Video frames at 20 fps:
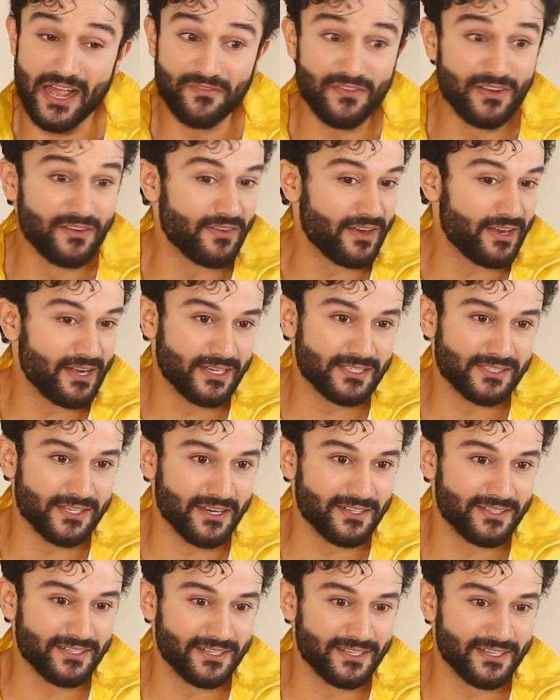I feel very
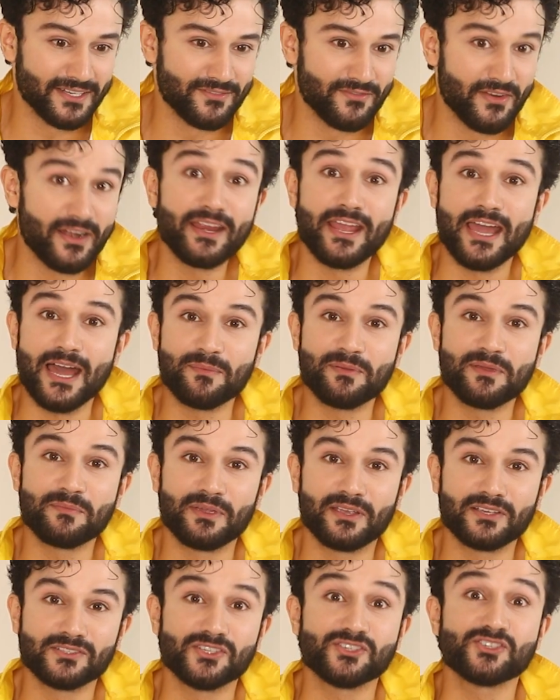excited and very happy
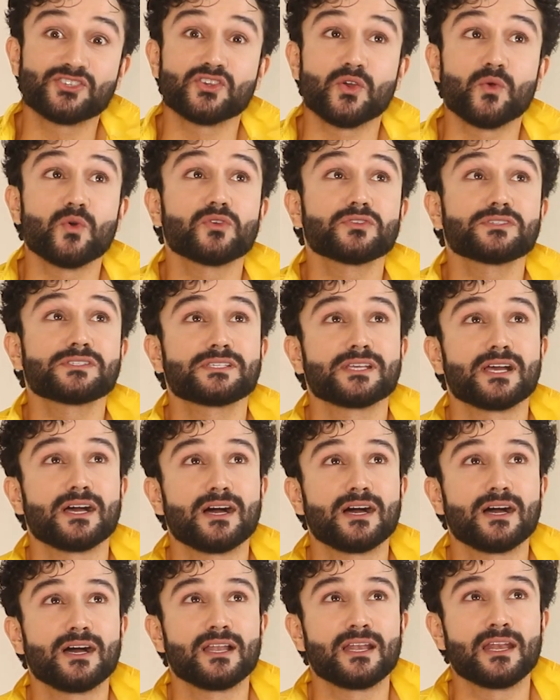because the show's
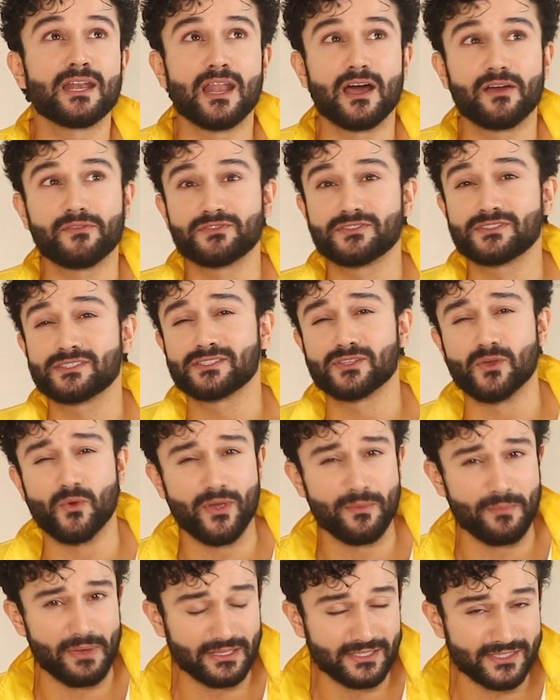uh, loved
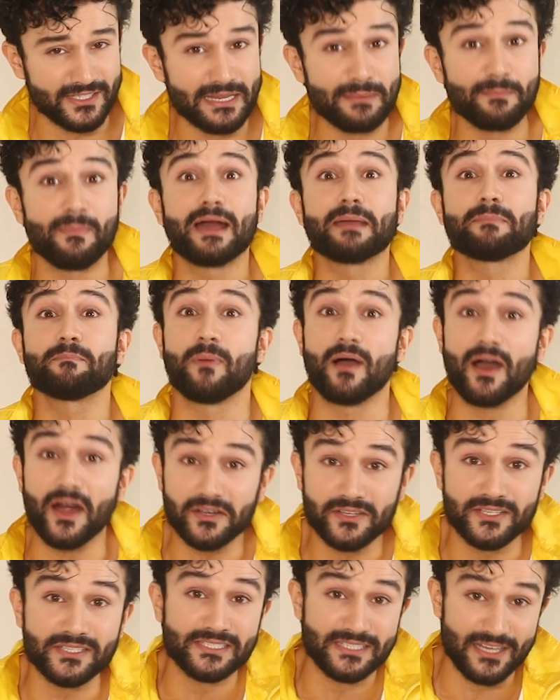so immensely. My
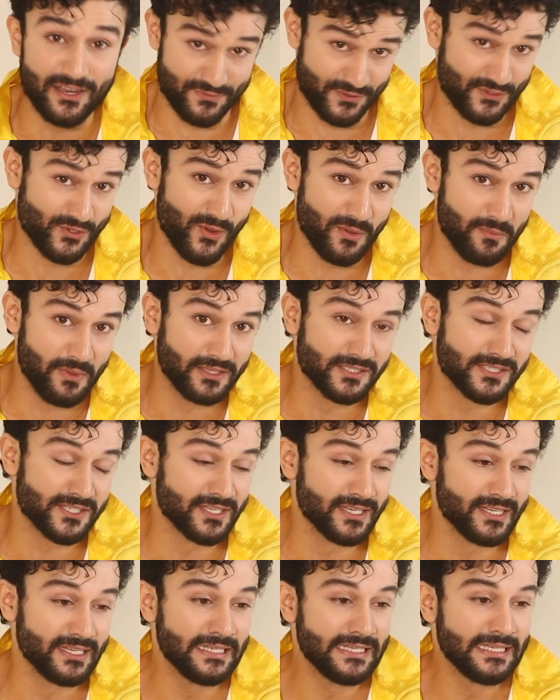part is loved so
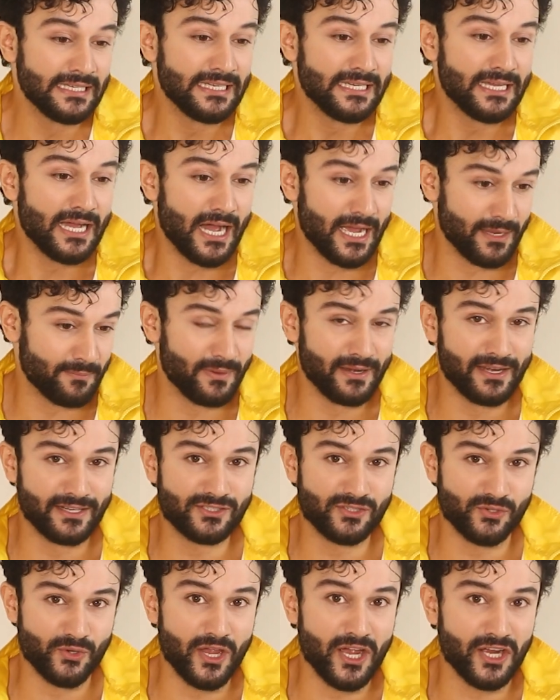immensely. I played
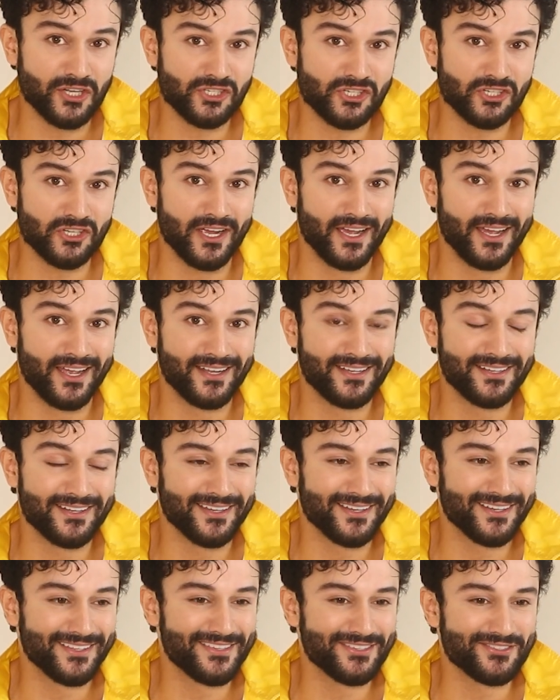Suyash, and
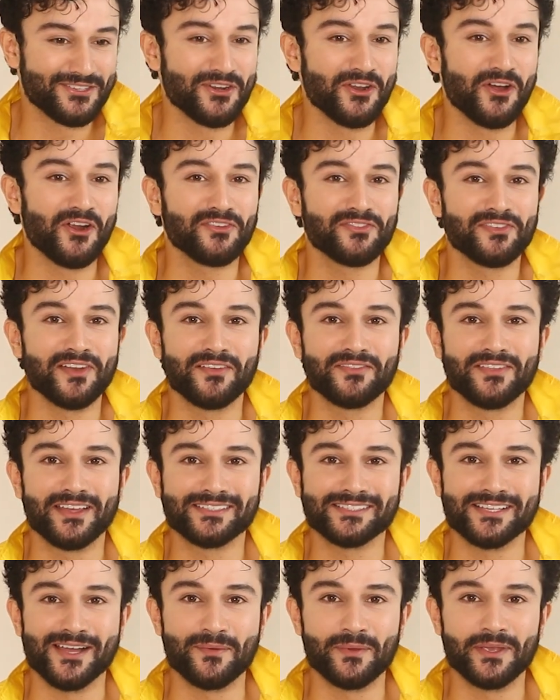uh, there's a lot of love
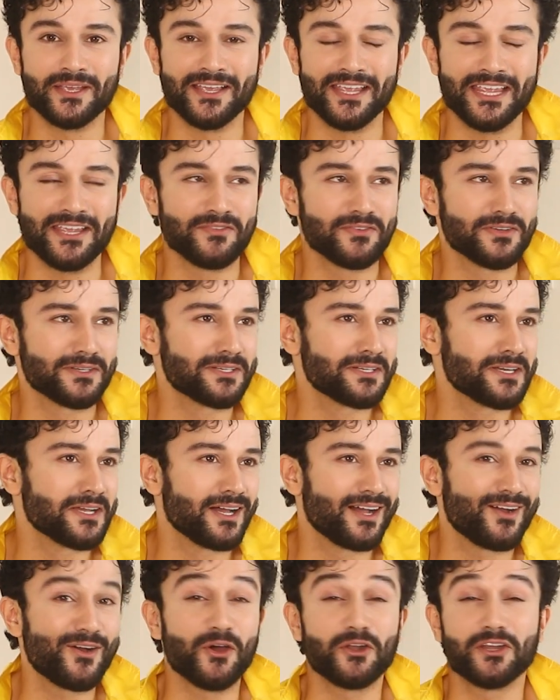that's coming even uh,
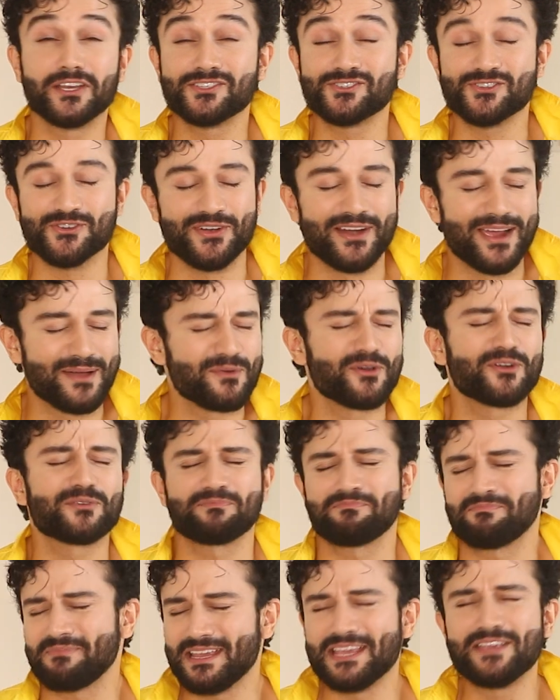on Instagram
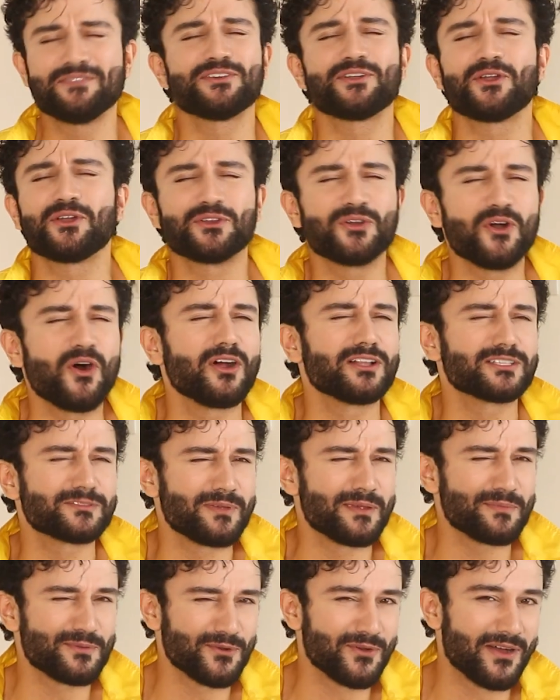or even on calls.
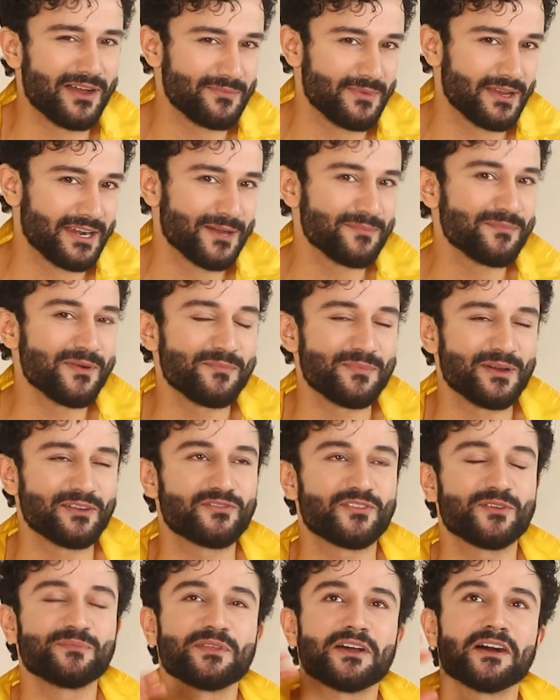People who have my number,
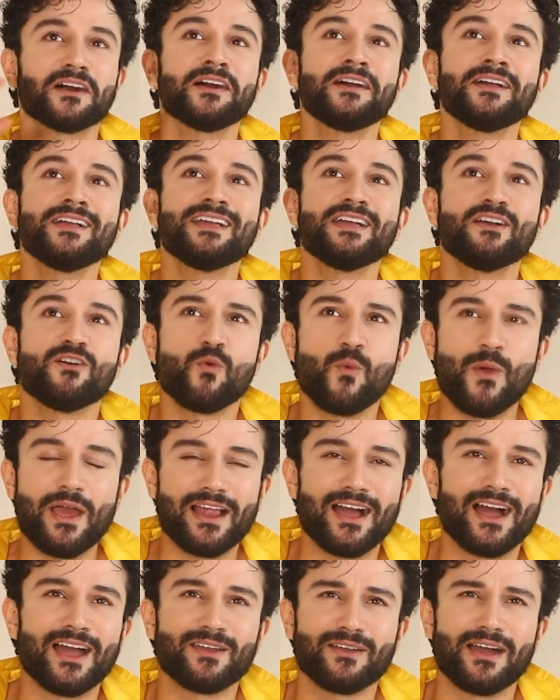but from the
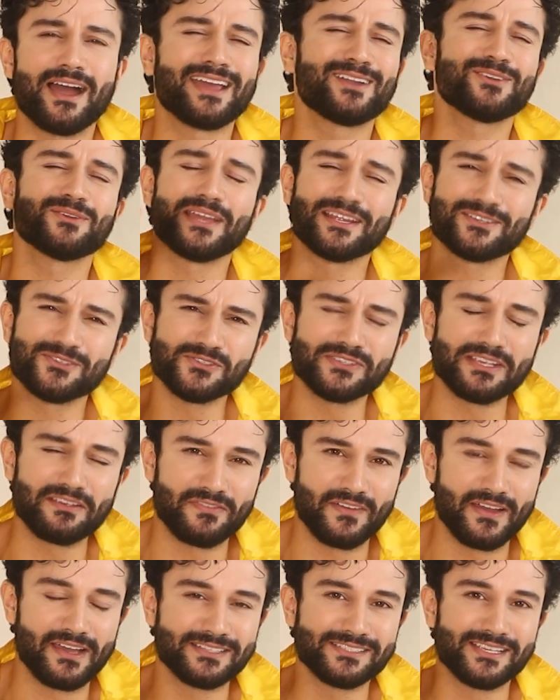well, I, I don't like to say
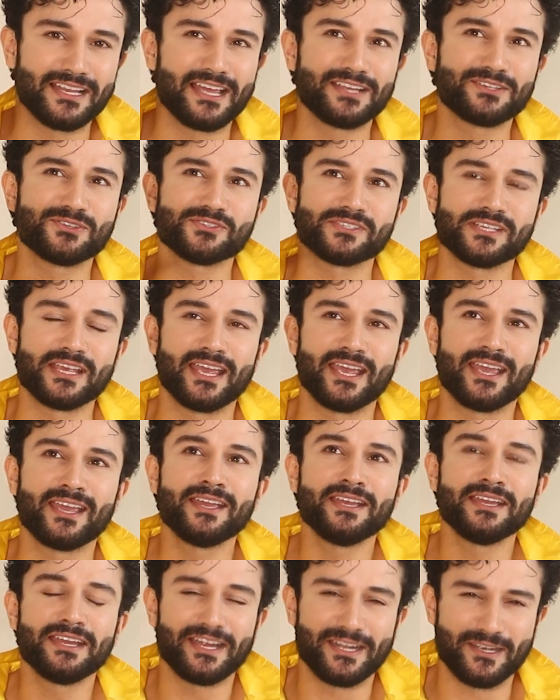fans. I like to
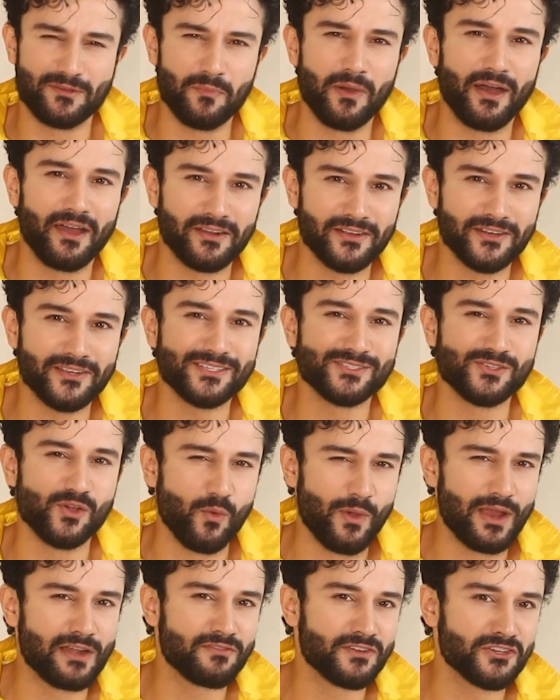say admirers
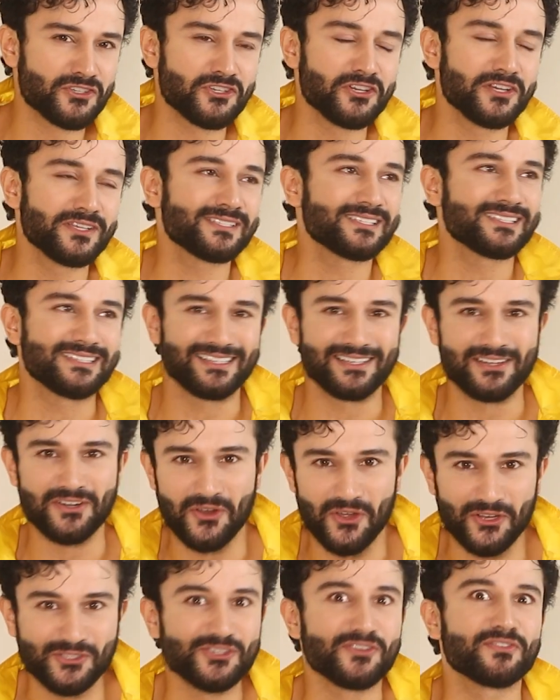or well wishers.
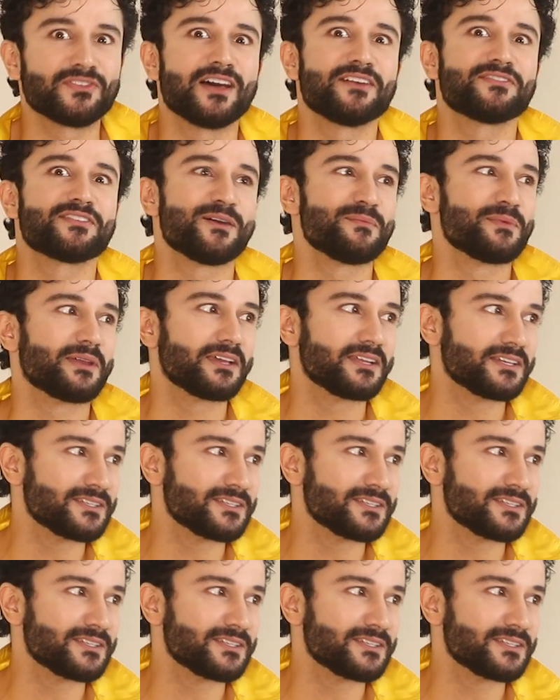Lots of love coming